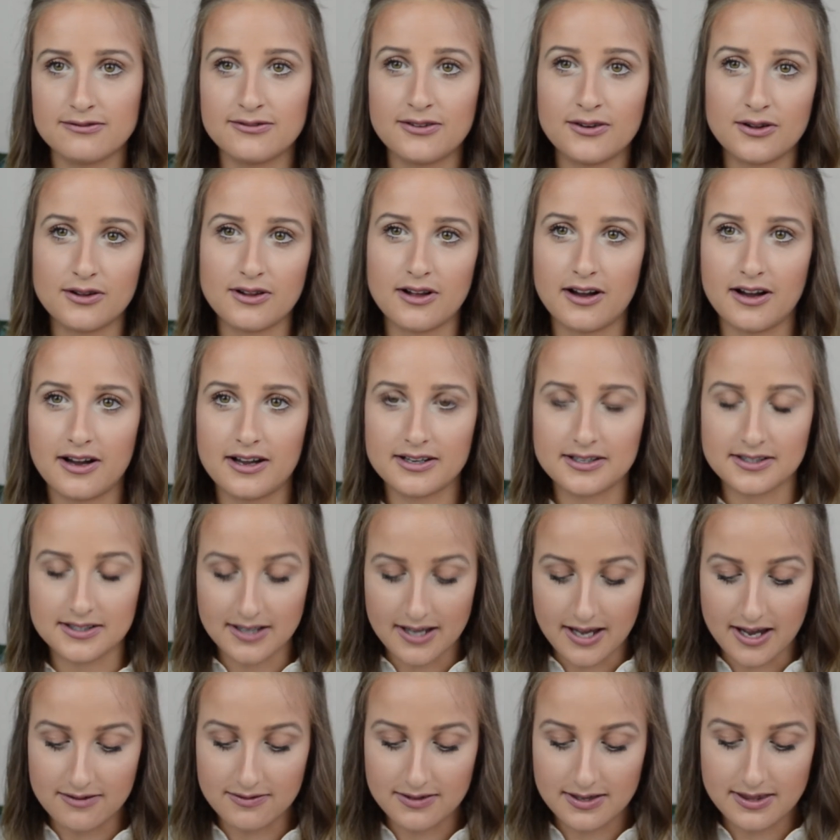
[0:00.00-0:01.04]
full on
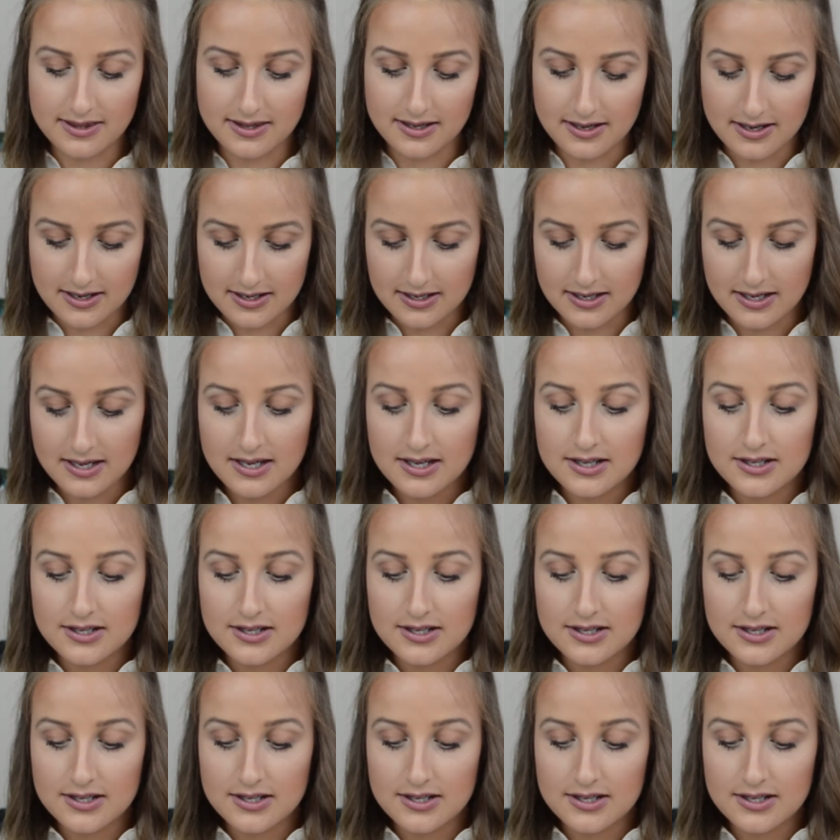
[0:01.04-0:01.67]
everything.